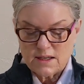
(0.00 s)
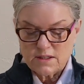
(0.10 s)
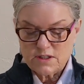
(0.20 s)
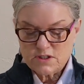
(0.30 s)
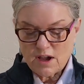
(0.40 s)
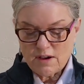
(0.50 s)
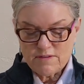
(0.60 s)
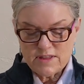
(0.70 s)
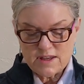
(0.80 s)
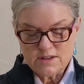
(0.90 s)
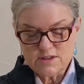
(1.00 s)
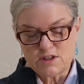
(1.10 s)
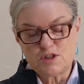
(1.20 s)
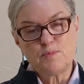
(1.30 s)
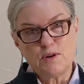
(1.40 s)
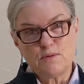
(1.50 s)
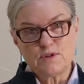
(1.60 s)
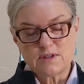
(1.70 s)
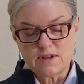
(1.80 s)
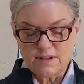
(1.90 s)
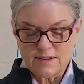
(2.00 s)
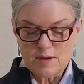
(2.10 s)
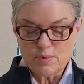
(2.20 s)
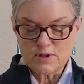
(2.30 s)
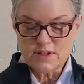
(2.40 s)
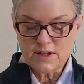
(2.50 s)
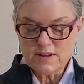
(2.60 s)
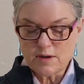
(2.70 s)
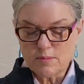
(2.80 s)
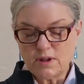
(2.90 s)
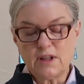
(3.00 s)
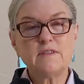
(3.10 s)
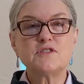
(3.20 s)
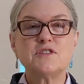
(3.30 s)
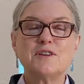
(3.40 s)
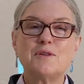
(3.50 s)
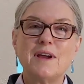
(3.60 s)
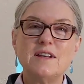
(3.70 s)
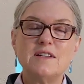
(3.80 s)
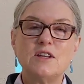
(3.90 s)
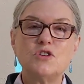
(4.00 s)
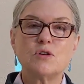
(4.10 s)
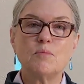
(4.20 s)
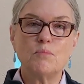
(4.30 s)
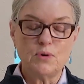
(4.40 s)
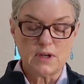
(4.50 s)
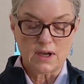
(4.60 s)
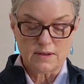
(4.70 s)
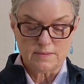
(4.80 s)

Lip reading: To solve these disputes, they presented their beliefs to the great teacher Buddha,